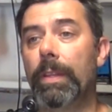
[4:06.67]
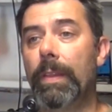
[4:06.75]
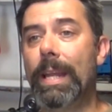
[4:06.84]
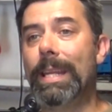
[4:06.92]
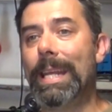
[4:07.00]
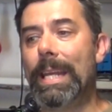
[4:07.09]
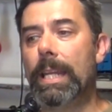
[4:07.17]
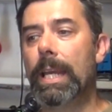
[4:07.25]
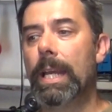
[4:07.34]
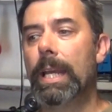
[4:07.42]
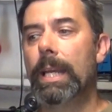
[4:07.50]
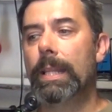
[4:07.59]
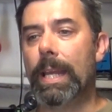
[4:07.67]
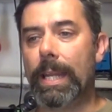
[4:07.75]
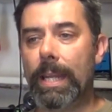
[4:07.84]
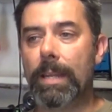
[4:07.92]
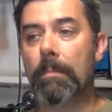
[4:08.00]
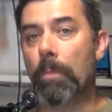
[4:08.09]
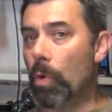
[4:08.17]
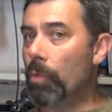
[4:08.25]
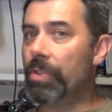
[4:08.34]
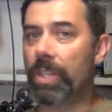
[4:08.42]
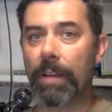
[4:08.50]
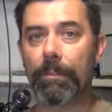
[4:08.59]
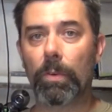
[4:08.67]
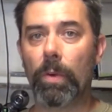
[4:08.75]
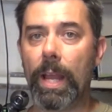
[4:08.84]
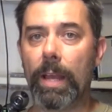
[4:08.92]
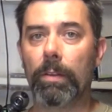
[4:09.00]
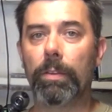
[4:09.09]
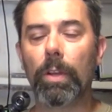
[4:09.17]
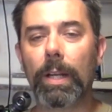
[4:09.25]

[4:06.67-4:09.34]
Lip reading: And they need to move stuff around.